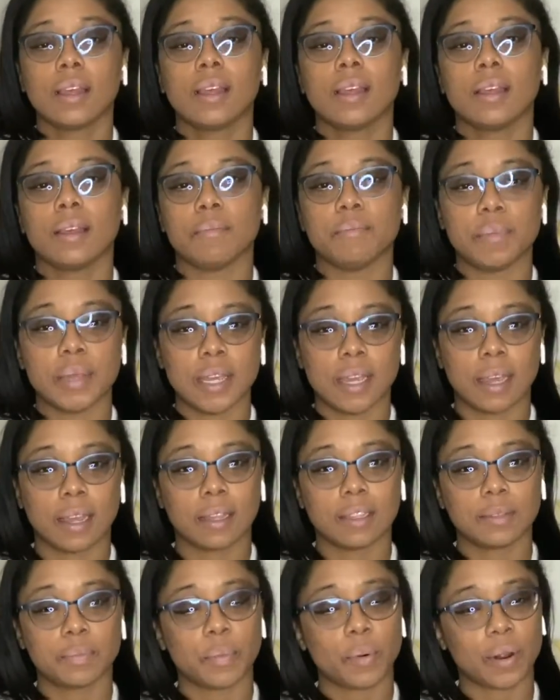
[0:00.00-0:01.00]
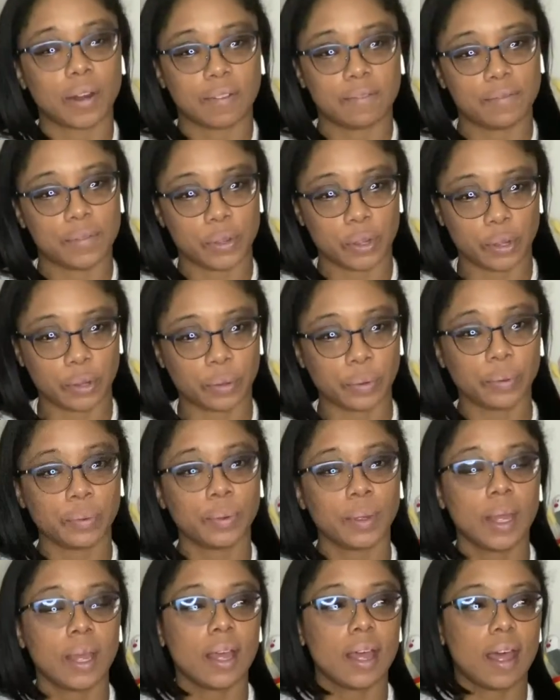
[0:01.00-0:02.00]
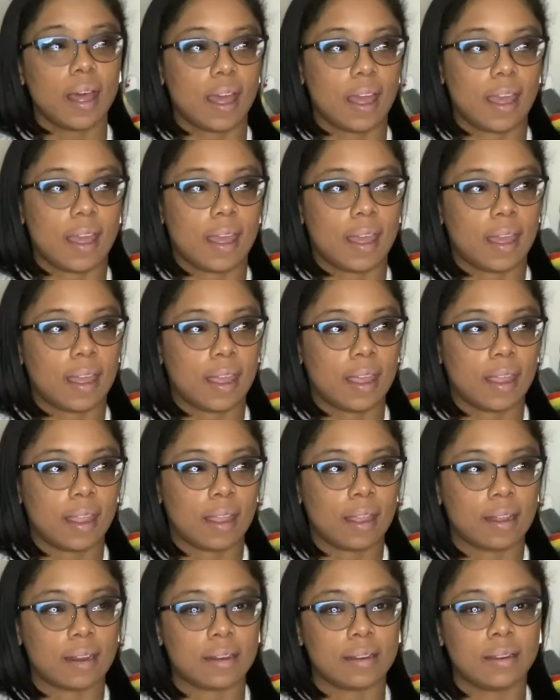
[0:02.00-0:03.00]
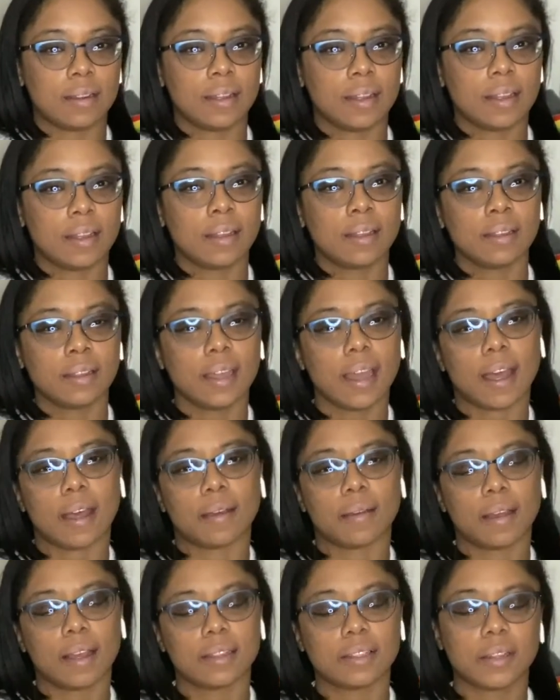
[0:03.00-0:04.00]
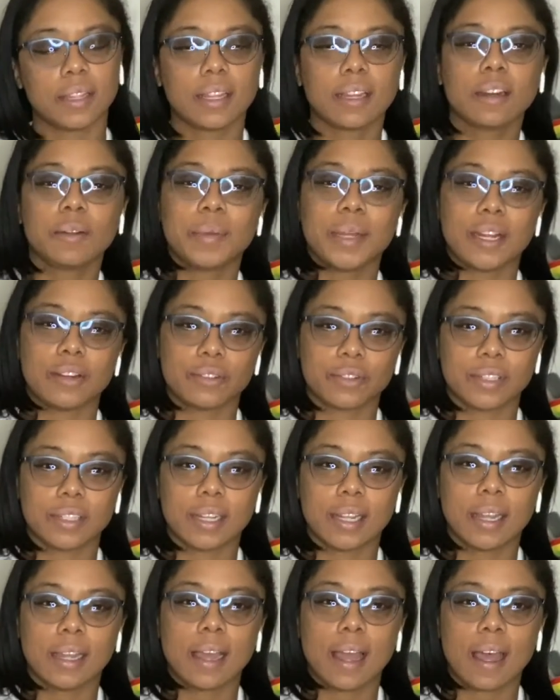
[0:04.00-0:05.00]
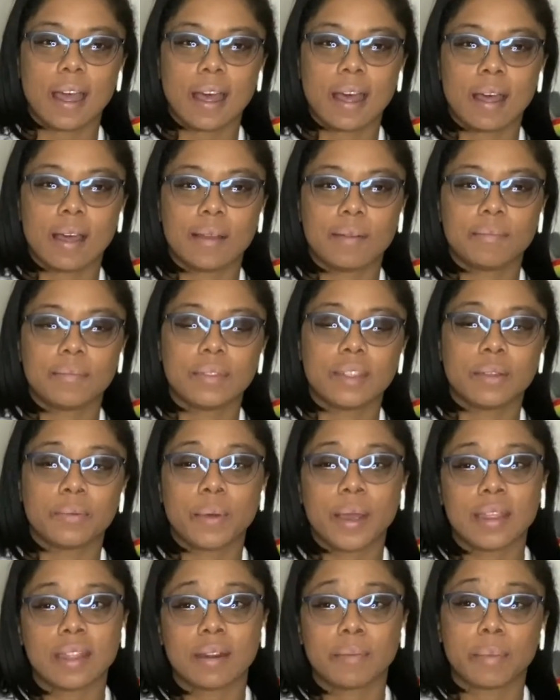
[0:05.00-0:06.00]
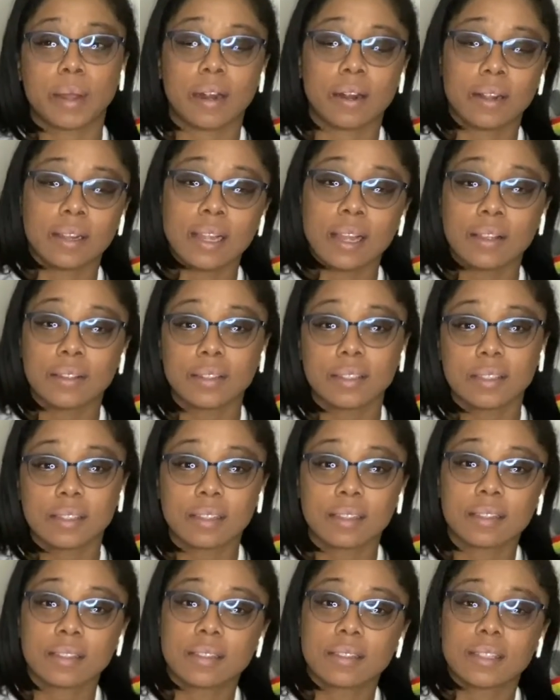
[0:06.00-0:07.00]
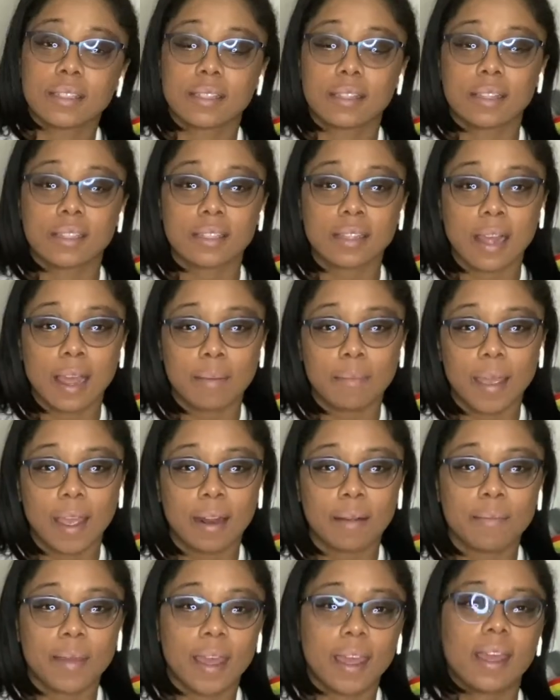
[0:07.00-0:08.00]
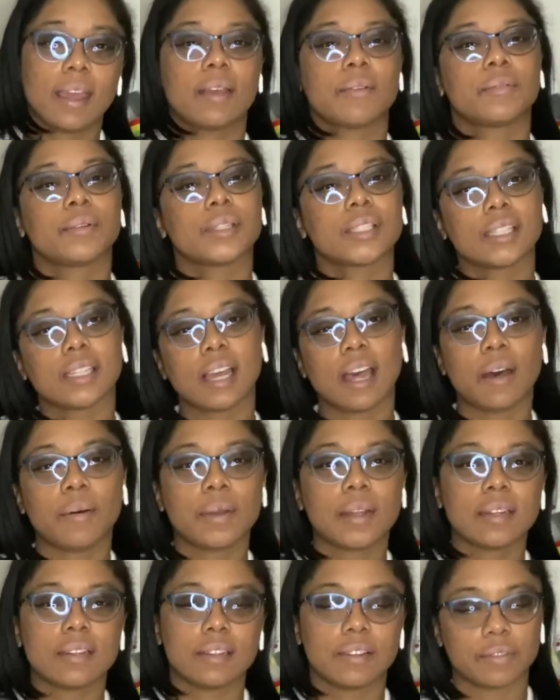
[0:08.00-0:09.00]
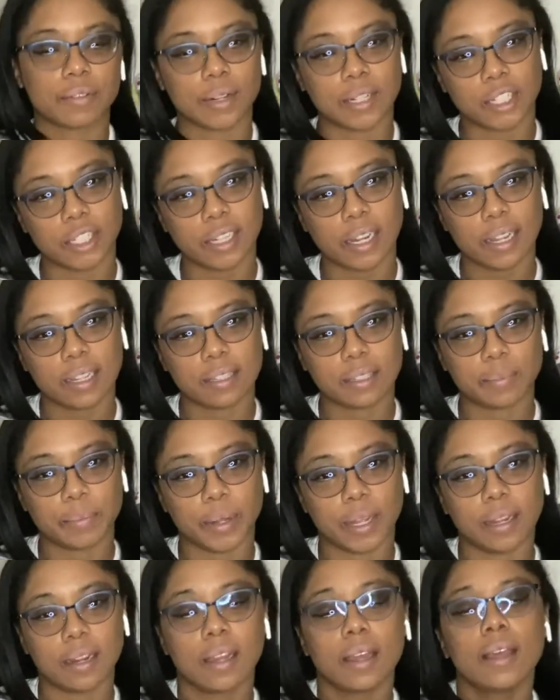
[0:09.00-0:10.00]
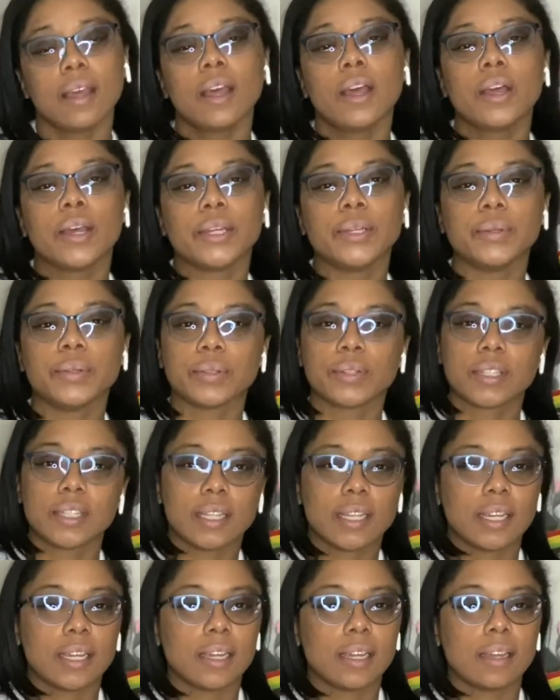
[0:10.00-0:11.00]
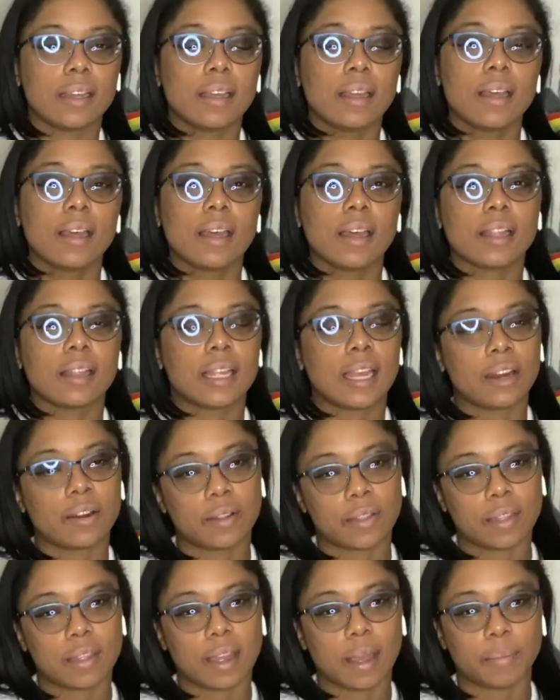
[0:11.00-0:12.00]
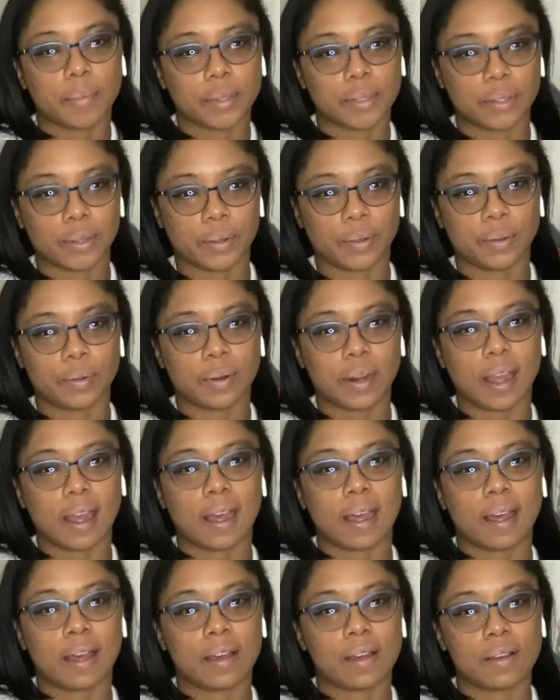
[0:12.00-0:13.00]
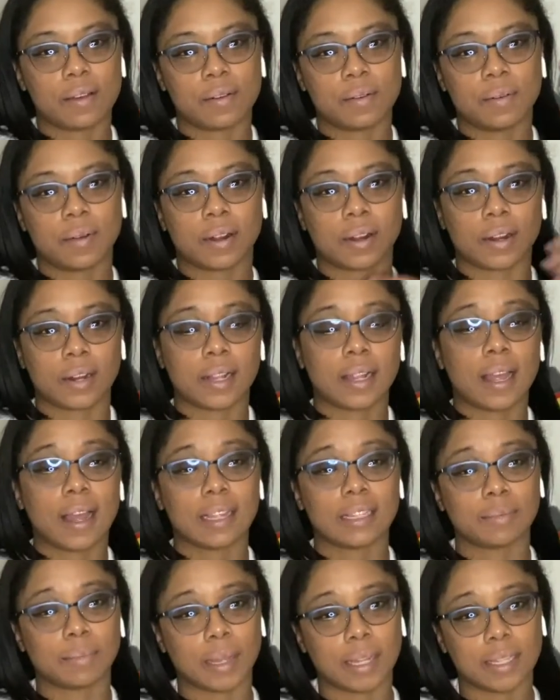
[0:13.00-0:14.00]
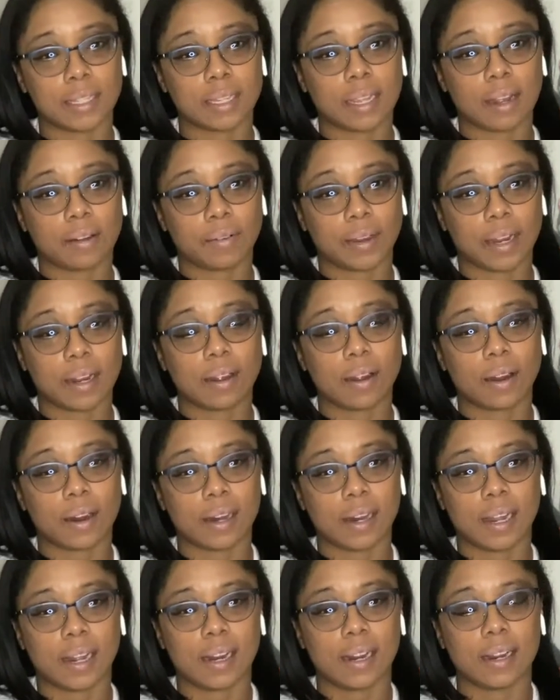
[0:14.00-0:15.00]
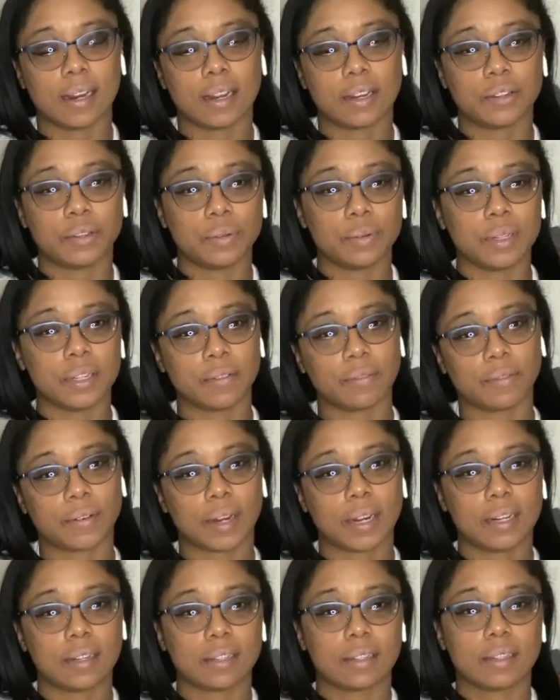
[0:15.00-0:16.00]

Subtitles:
being's point of view. And yeah, so I think it'll be interesting. The way that it parallels the slime anime, we'll see how it differentiates, but you'll see later in the episode how her classmates got reincarnated into different,